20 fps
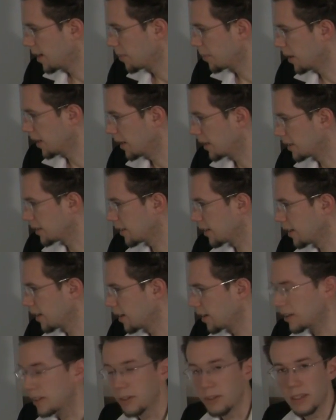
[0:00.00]
But
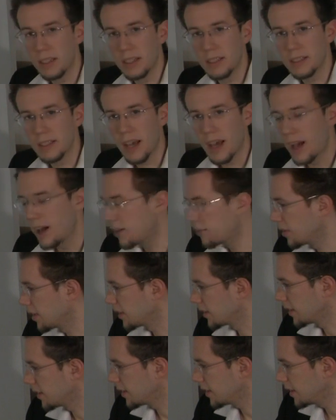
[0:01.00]
you need to have
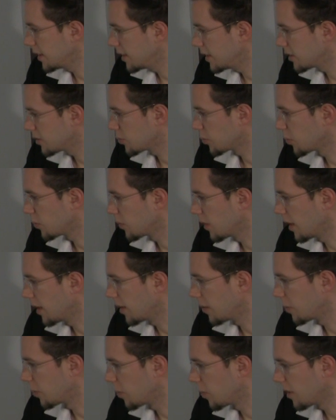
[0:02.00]
at least
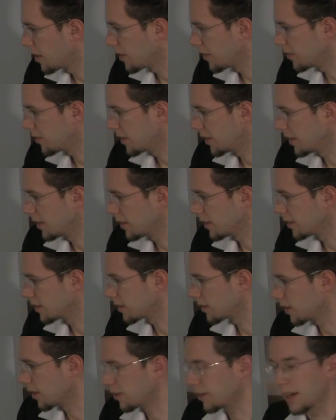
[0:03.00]
one of
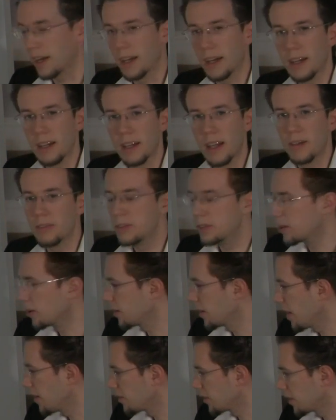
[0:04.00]
these, okay? If you
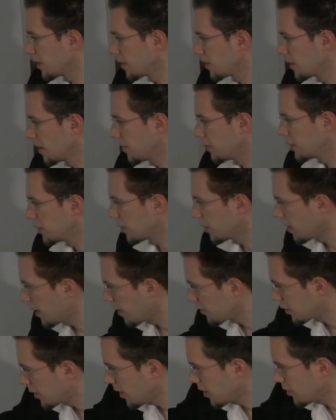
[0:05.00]
don't
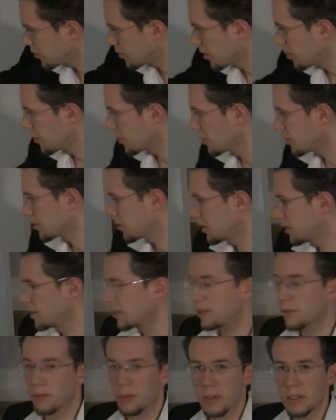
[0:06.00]
have contrary motion
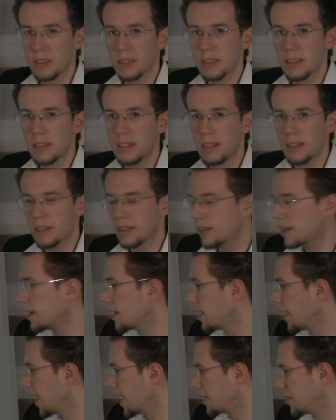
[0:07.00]
in your voice leading,
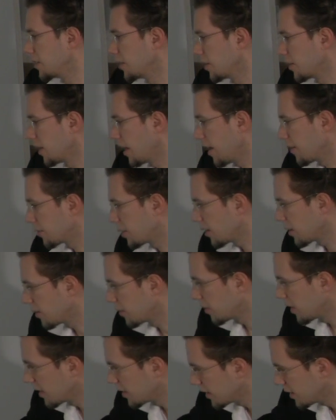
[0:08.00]
and you don't have
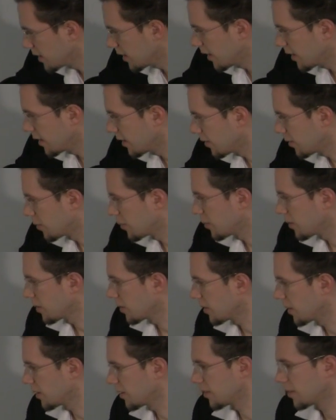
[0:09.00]

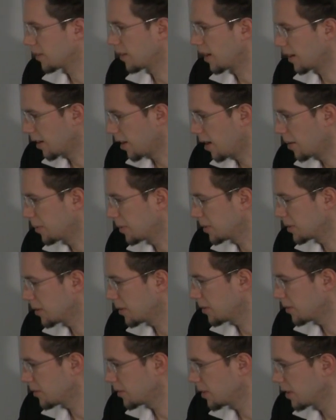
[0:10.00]
or a common
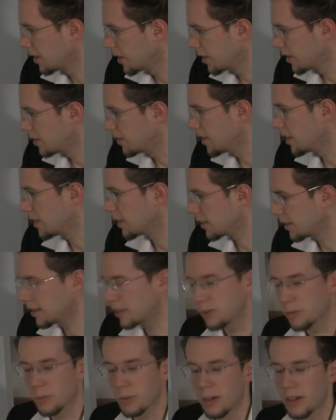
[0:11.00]
tone, you need at
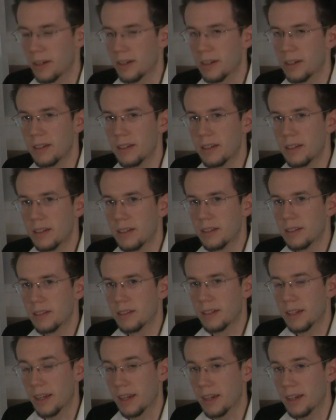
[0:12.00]
least one.
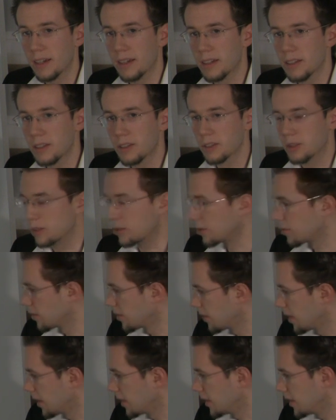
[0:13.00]
Okay, so
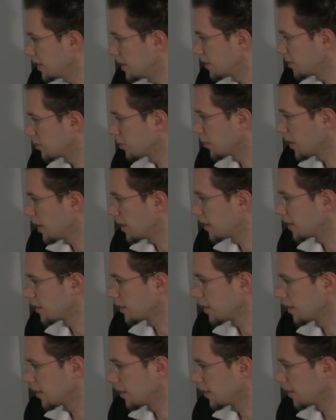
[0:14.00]
at least get
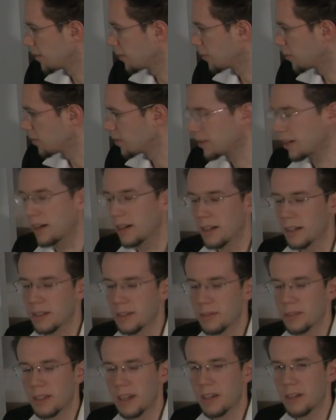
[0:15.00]

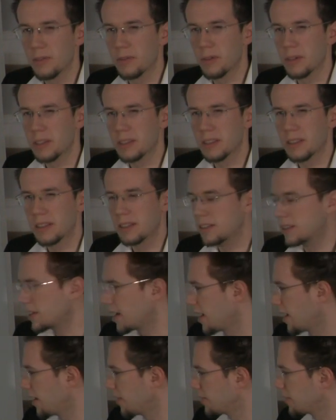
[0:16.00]
your voice leading to
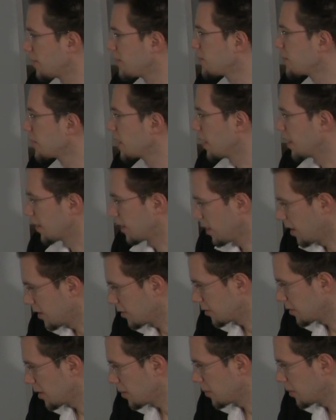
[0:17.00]
have a
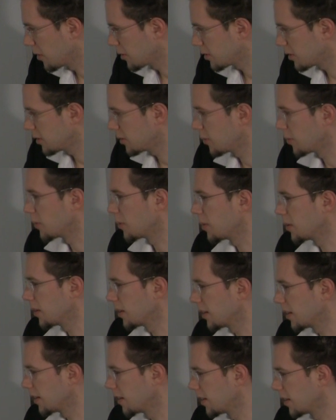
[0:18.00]
contrary motion
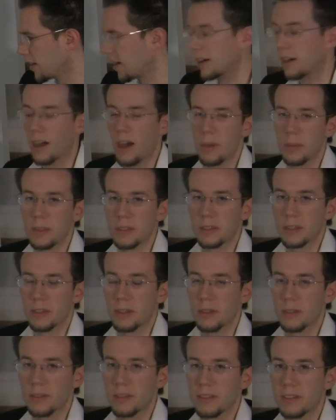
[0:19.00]
or a common
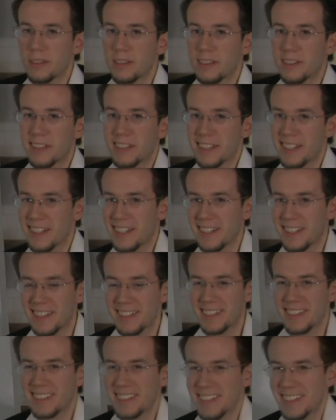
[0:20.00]
tone. Okay?